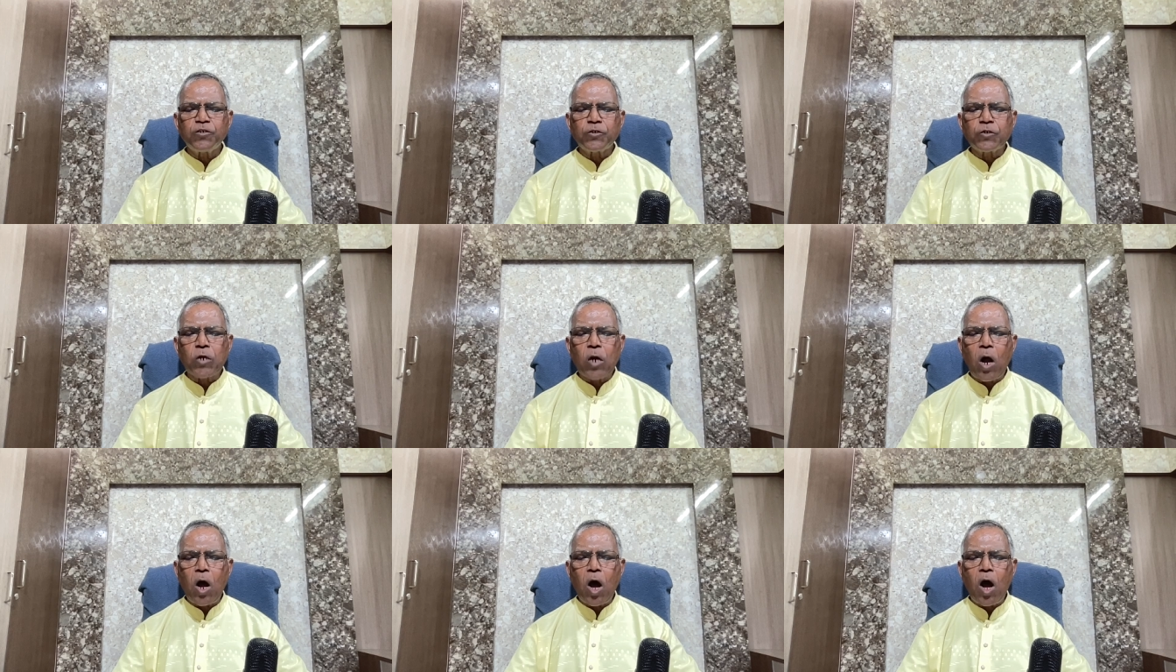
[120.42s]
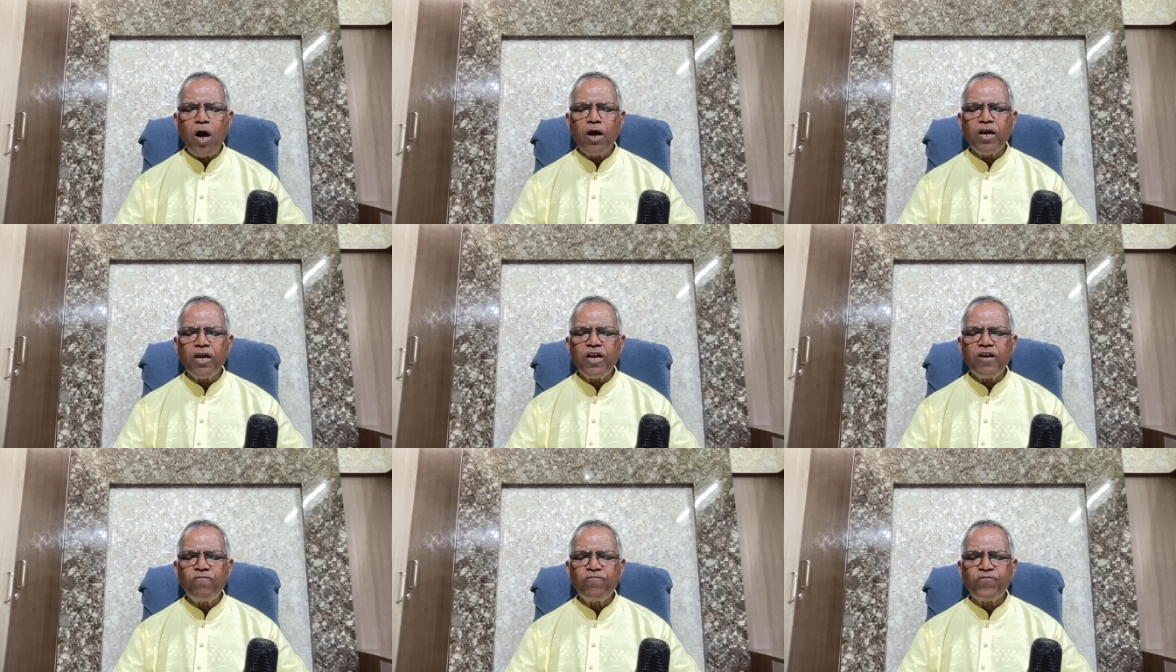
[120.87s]

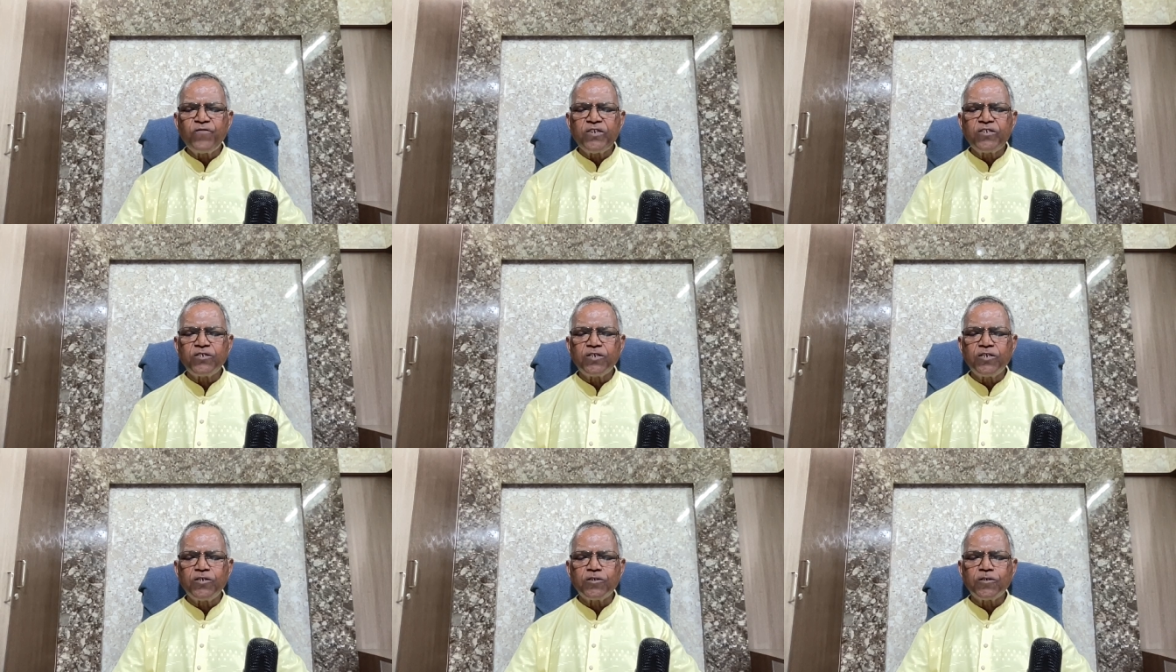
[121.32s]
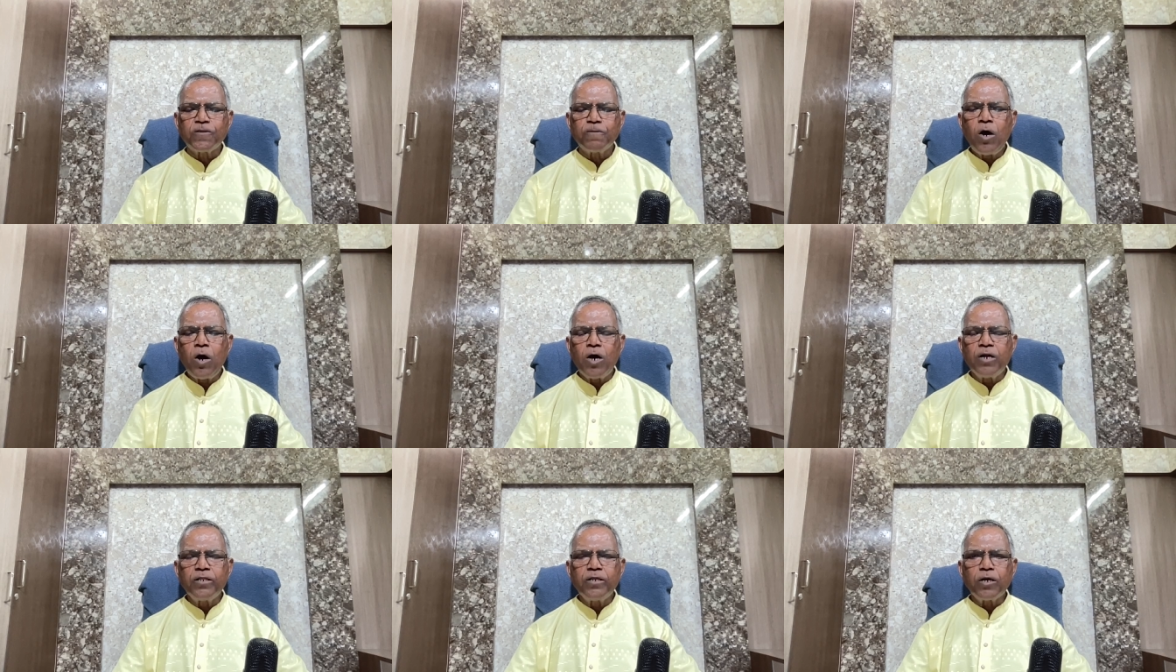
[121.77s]
strong emphasis
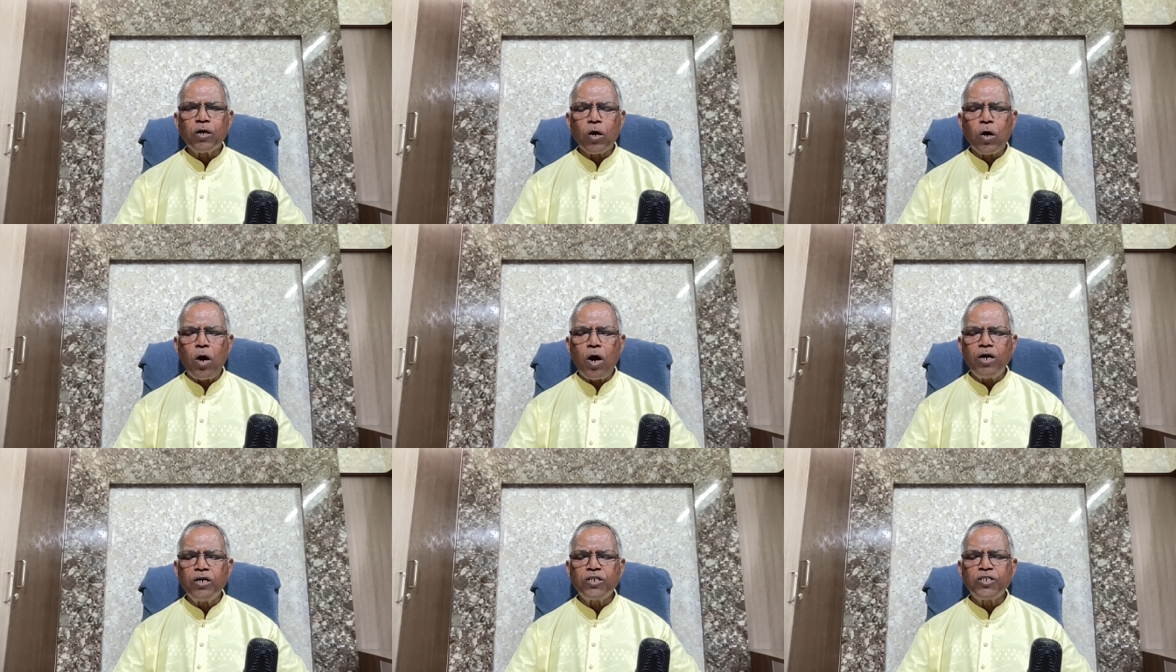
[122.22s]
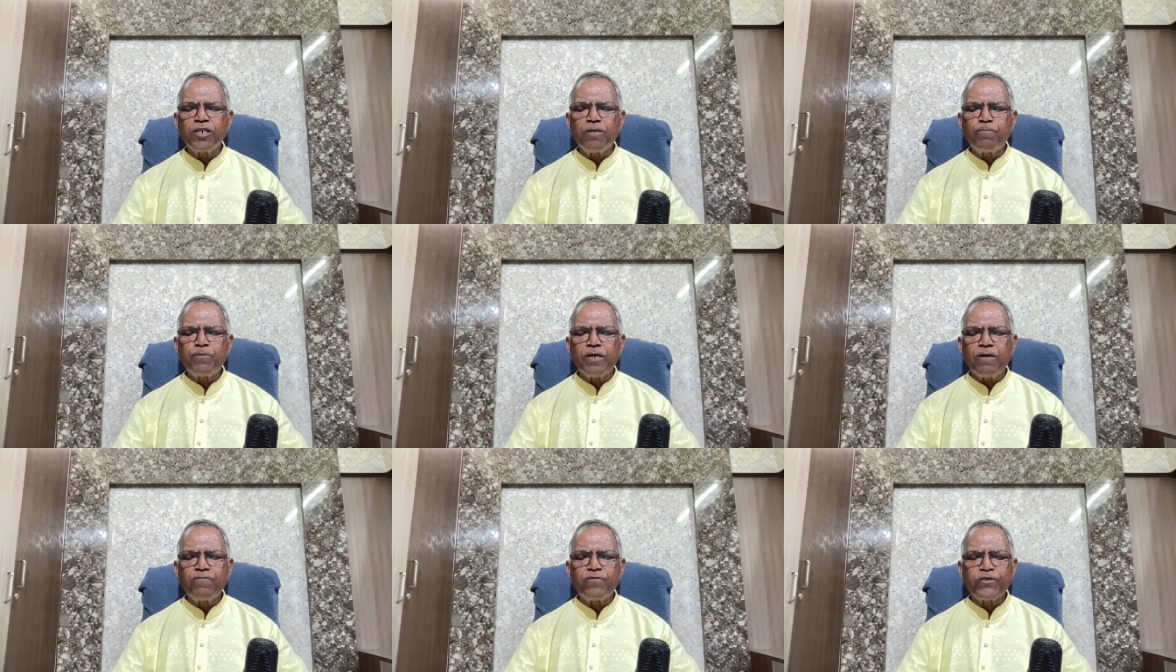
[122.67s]
on the
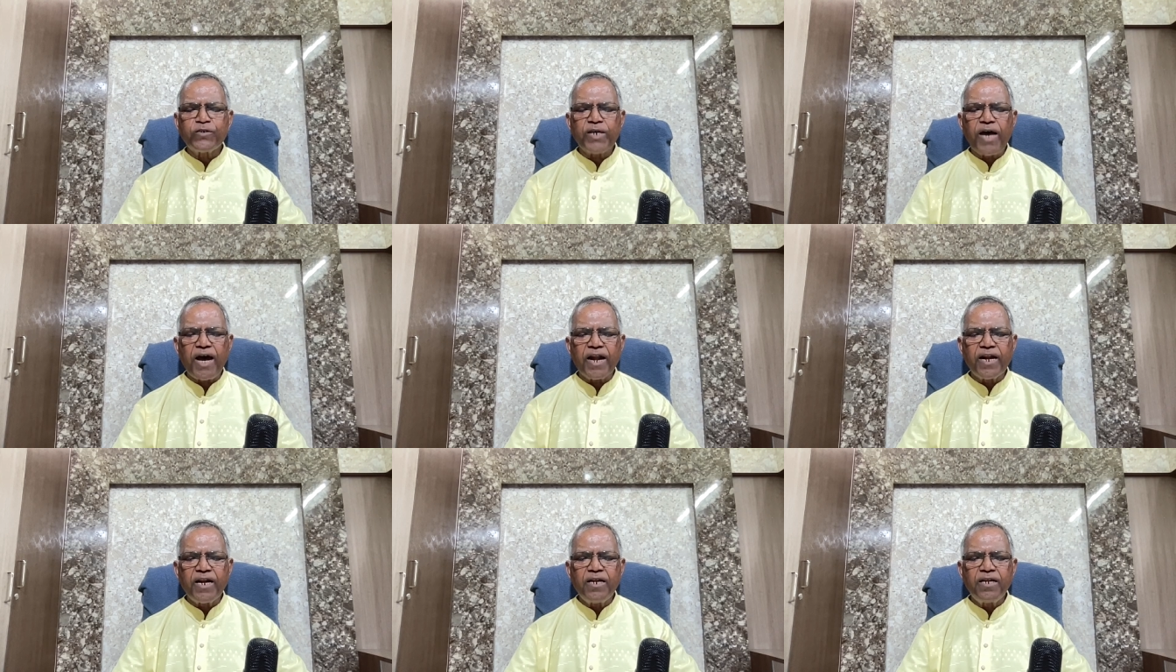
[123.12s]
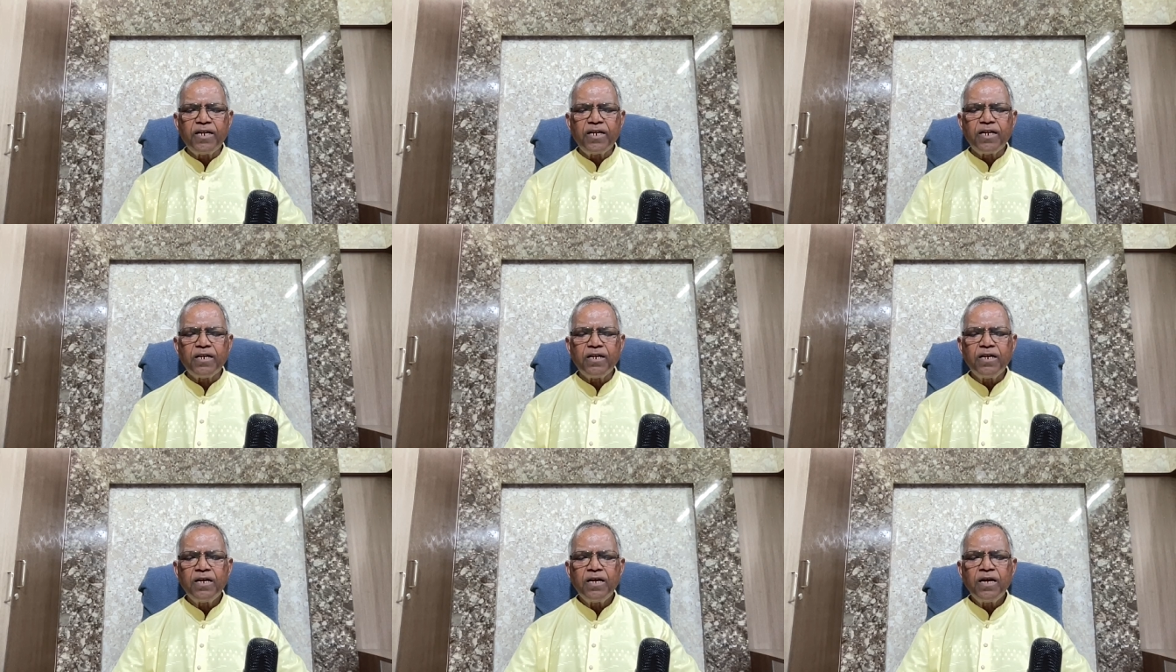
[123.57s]
concept of surrender